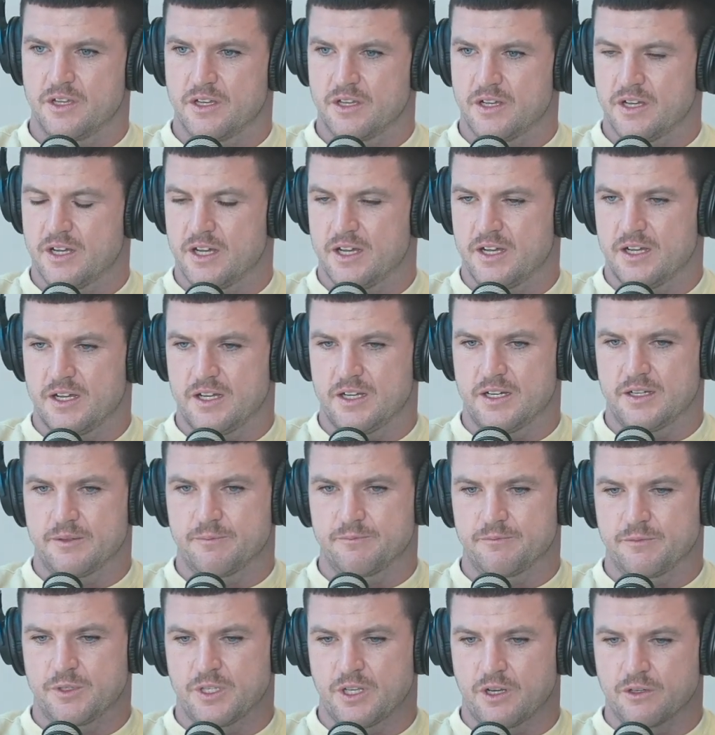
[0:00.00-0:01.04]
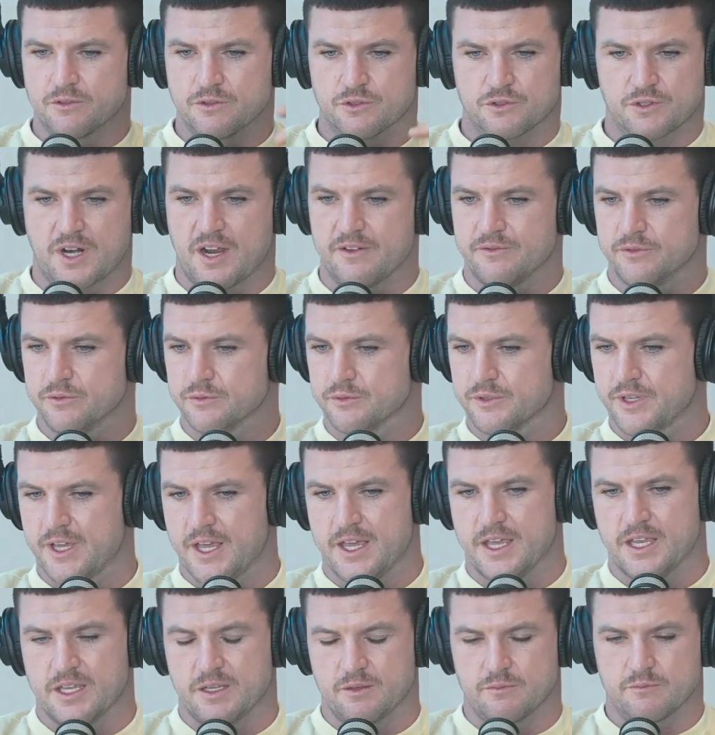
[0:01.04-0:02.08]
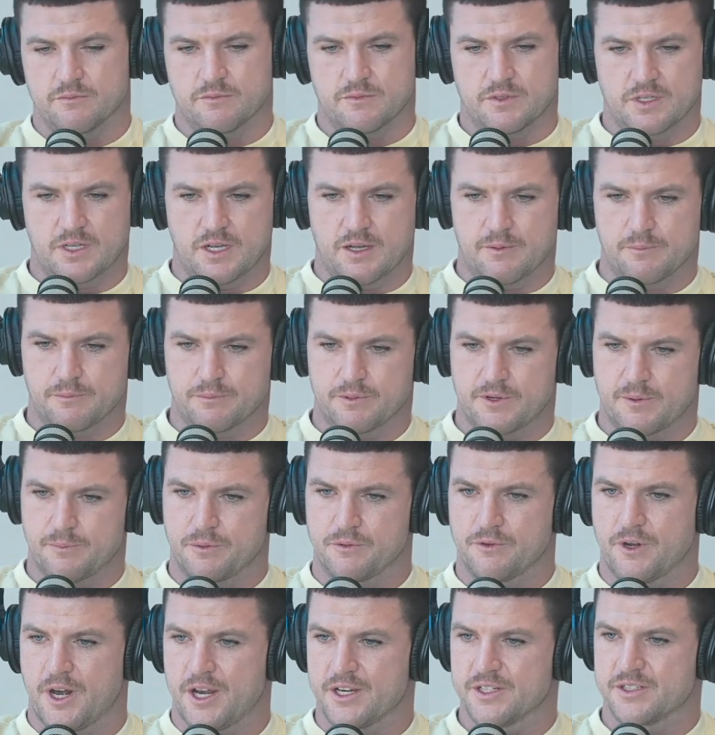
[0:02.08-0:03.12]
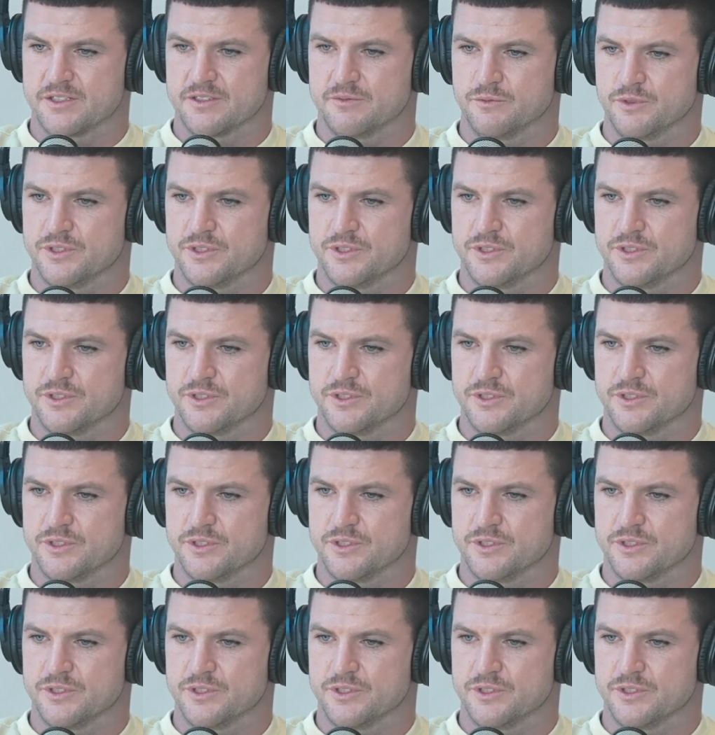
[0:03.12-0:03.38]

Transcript: travel, game, preparation?